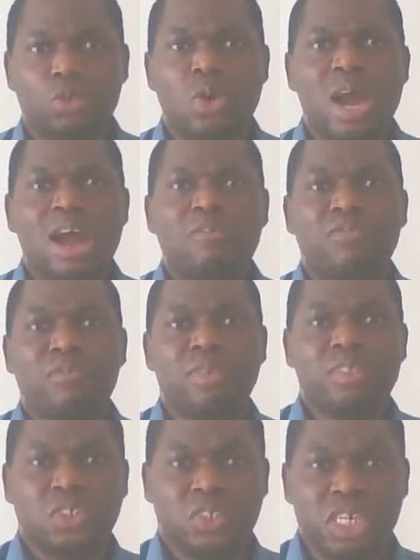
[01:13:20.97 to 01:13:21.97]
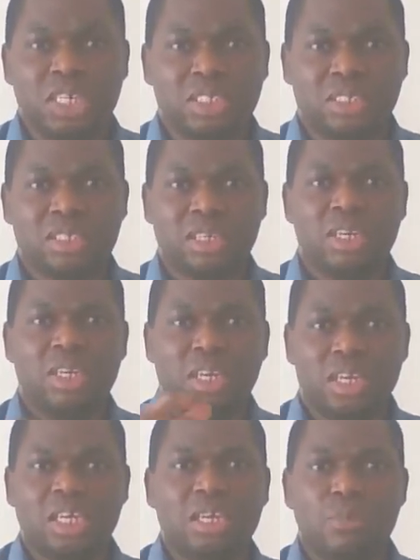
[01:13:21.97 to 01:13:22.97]
to have 6
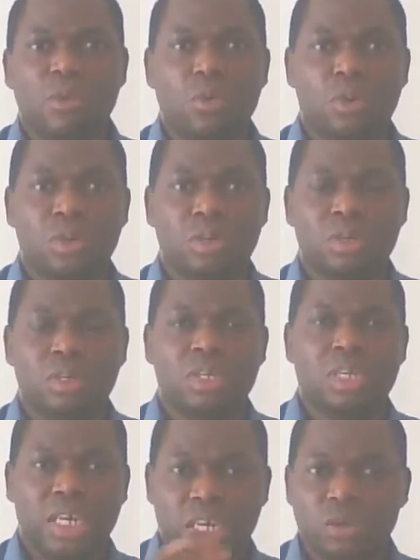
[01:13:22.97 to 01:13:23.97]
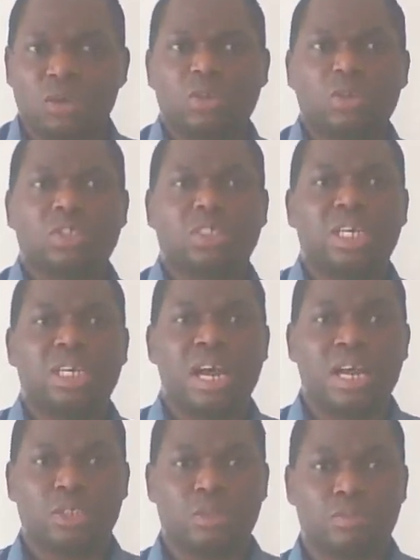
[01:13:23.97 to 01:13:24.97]
Igbo in Ondo
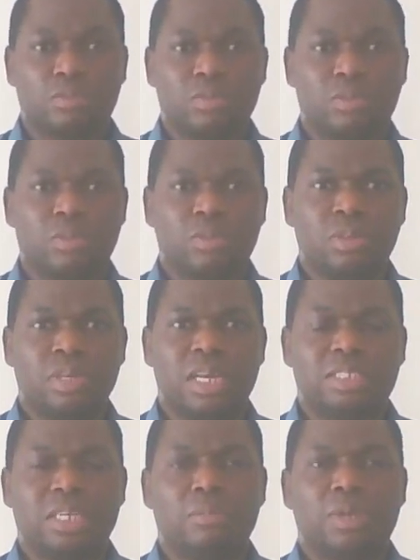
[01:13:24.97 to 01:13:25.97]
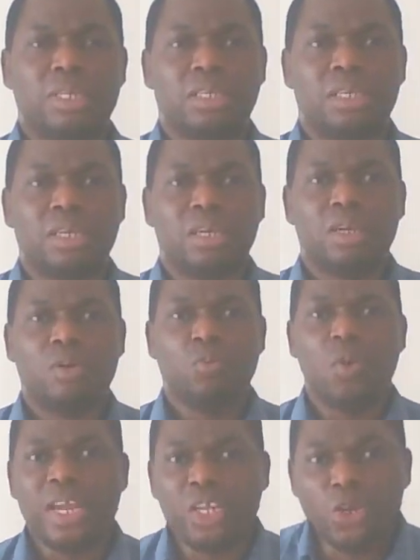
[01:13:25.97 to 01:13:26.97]
State House of Assembly
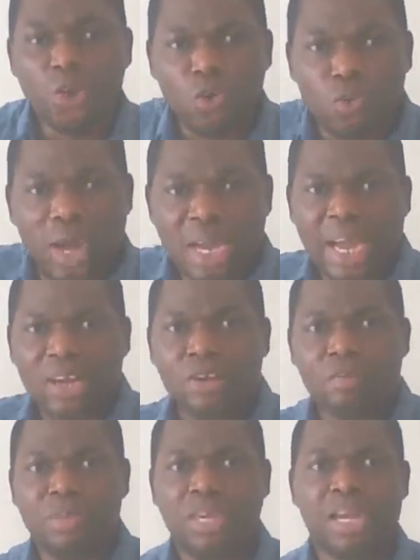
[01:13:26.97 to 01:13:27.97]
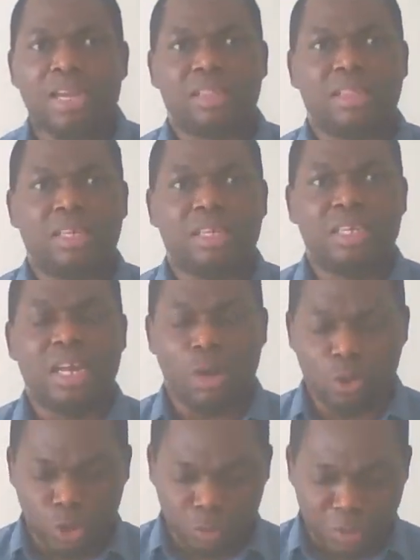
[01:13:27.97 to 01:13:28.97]
when Yoruba cannot be anything in
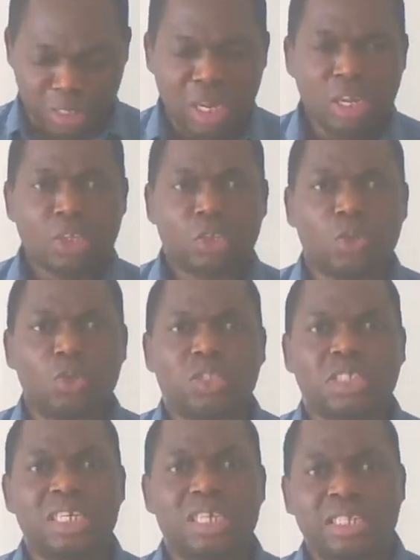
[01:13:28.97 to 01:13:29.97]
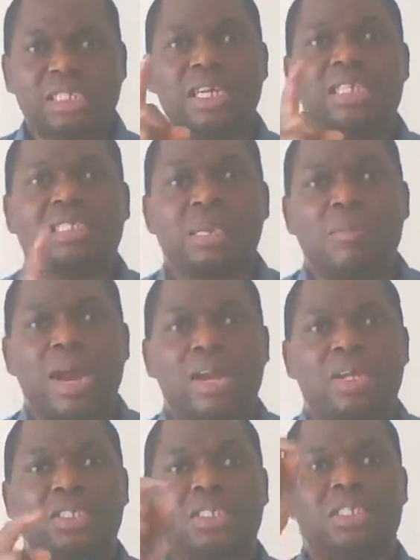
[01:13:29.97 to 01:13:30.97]
their own space. So you see, this
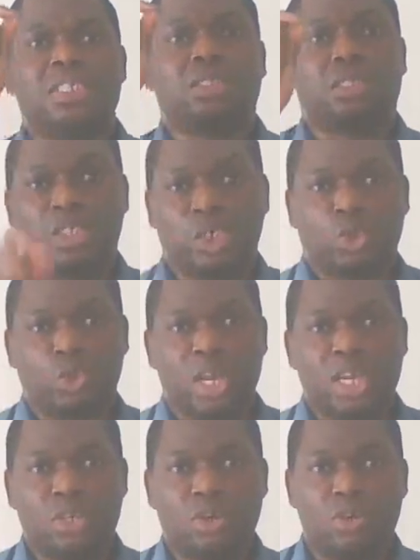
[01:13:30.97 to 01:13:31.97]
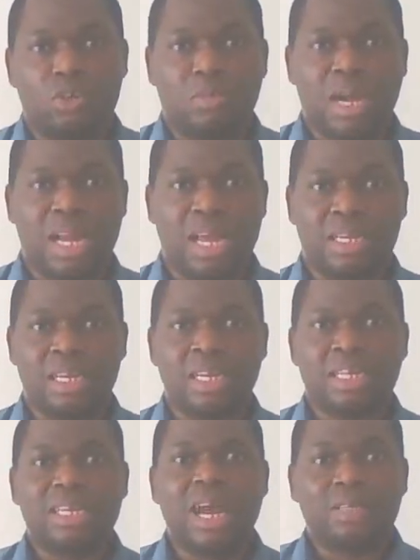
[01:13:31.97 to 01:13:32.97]
intermarriages is destroying Yoruba land.
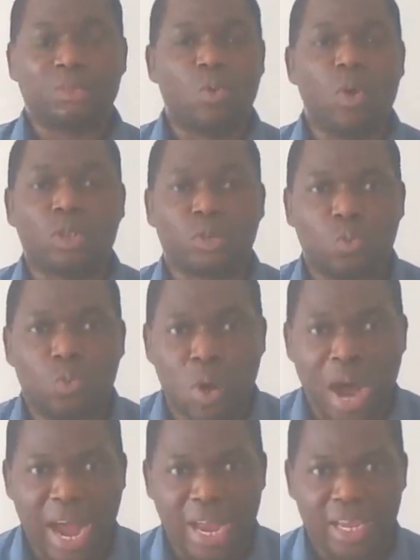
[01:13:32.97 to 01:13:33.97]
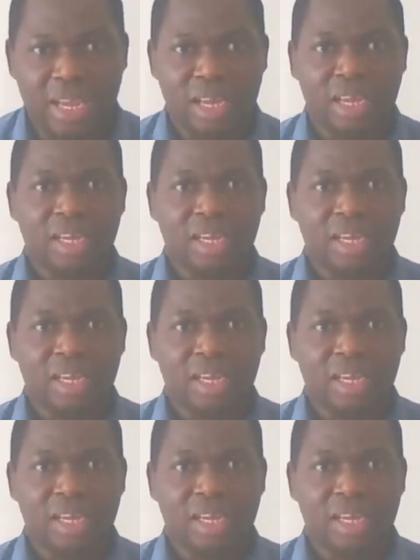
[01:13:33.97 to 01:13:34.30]
That was why